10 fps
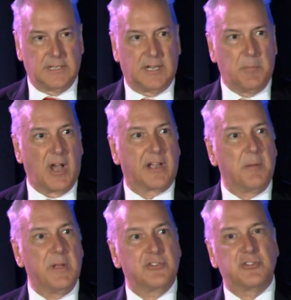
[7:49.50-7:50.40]
I'm not going
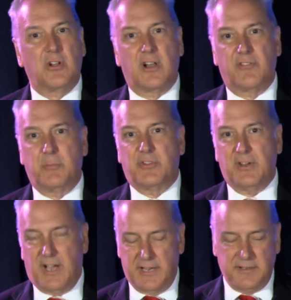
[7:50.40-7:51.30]
to mention all of them
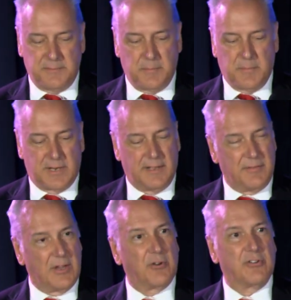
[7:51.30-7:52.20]
tonight, but
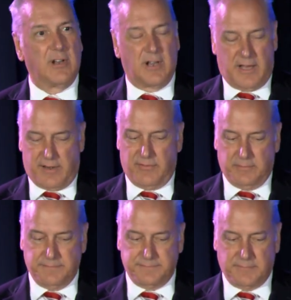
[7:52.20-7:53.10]
there's a lot of them.